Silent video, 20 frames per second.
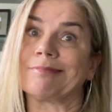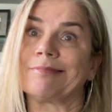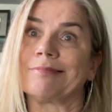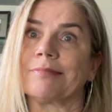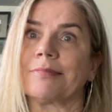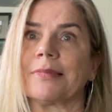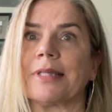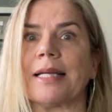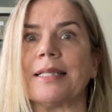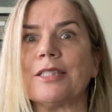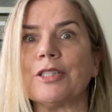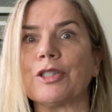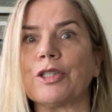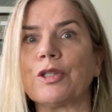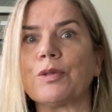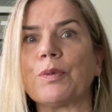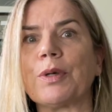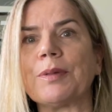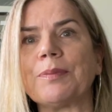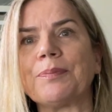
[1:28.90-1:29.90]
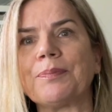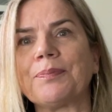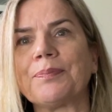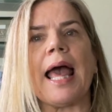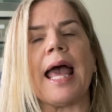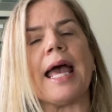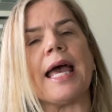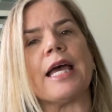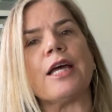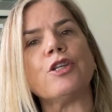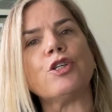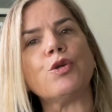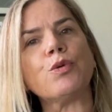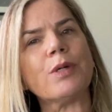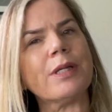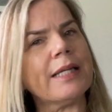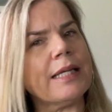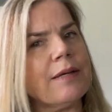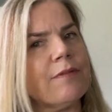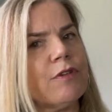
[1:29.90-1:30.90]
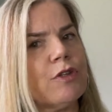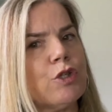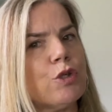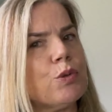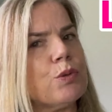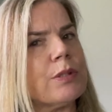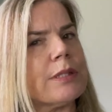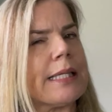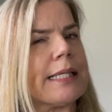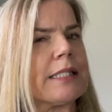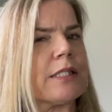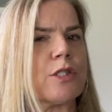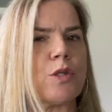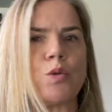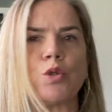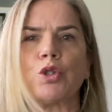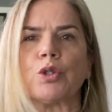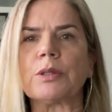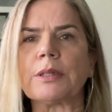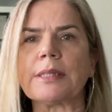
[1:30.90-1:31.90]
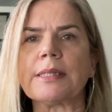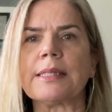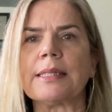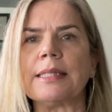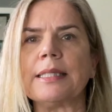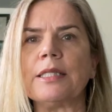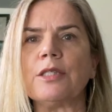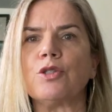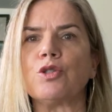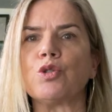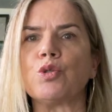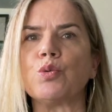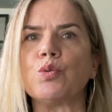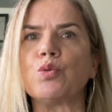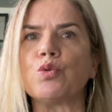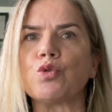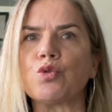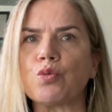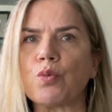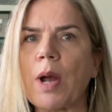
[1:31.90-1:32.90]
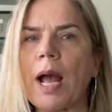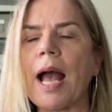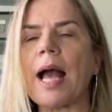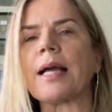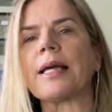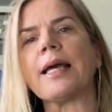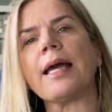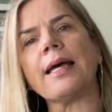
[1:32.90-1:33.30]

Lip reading: That's a good one. And you can even use like social listening to track